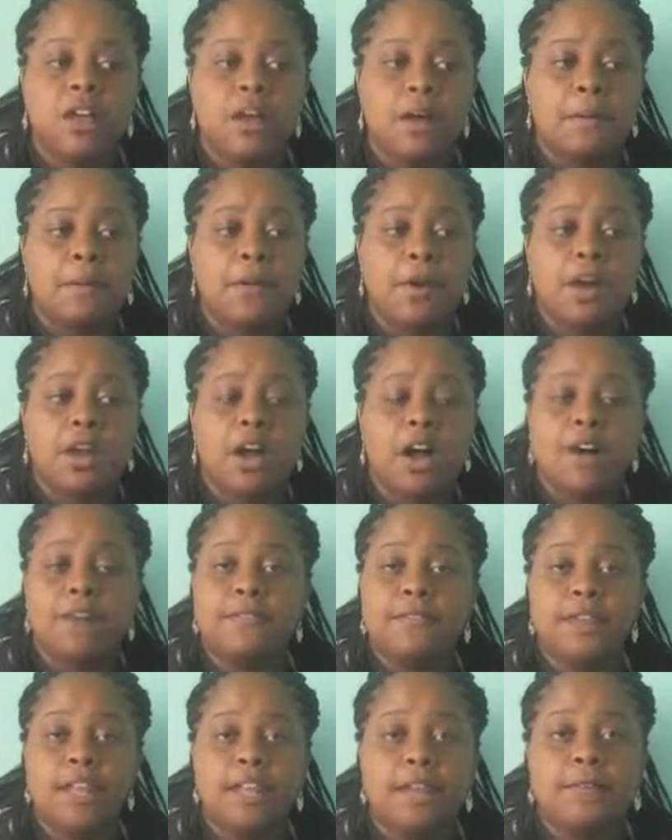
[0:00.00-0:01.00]
I'm more
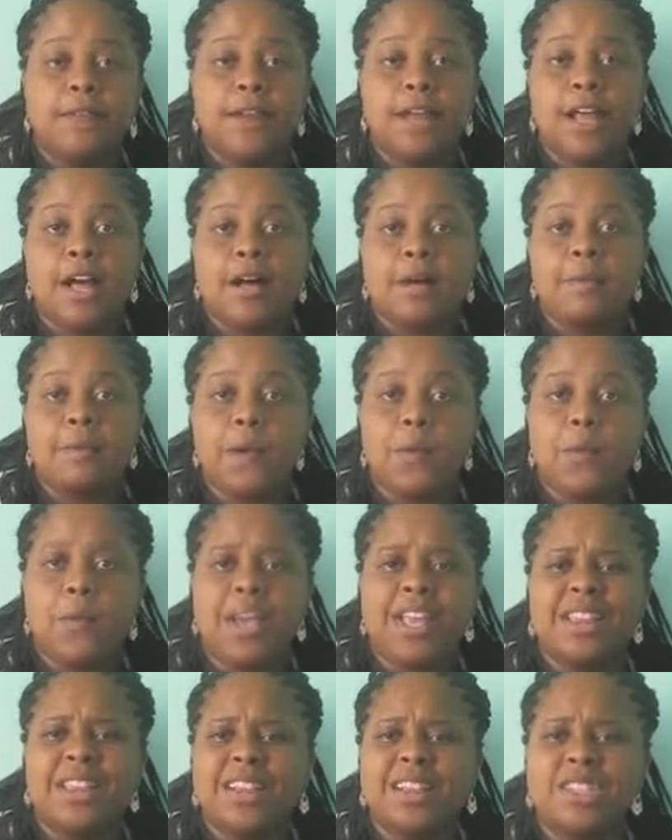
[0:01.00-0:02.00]
confident right now in my
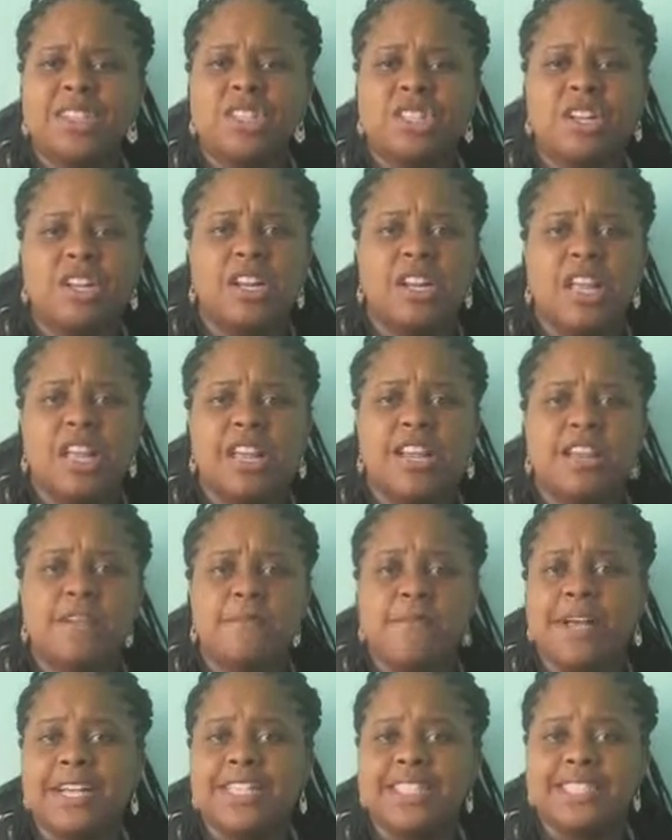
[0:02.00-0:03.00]
weight loss journey and
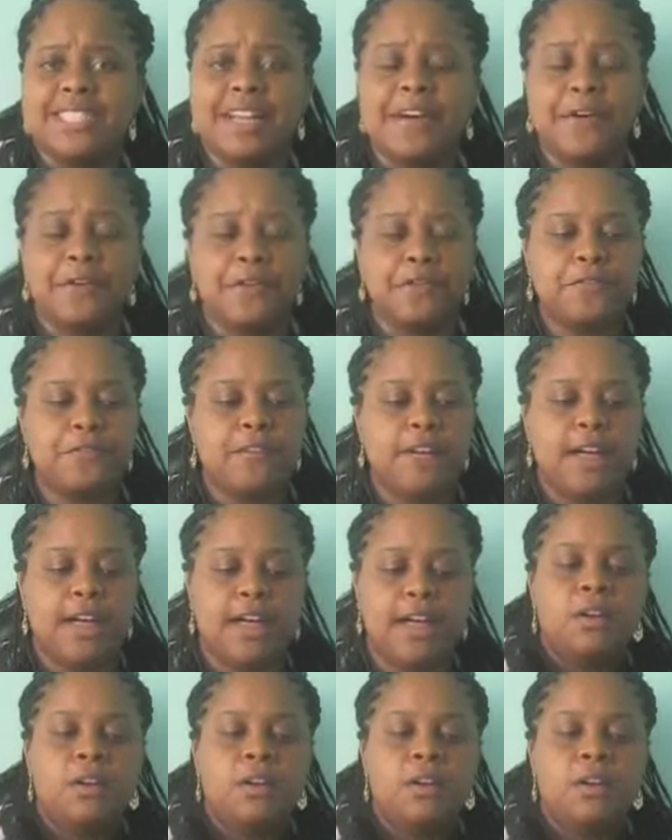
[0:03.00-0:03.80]
in myself.